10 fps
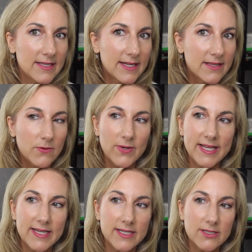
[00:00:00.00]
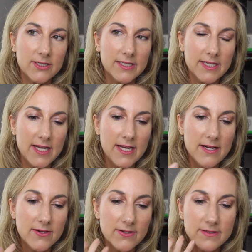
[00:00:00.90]
Like the way that it looks
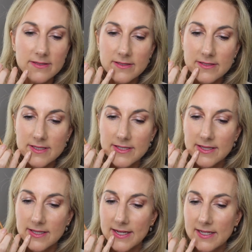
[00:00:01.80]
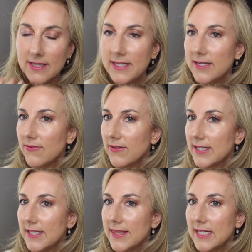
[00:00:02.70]
here, it looks slightly different
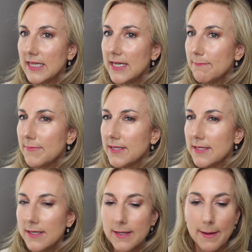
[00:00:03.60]
on the lips.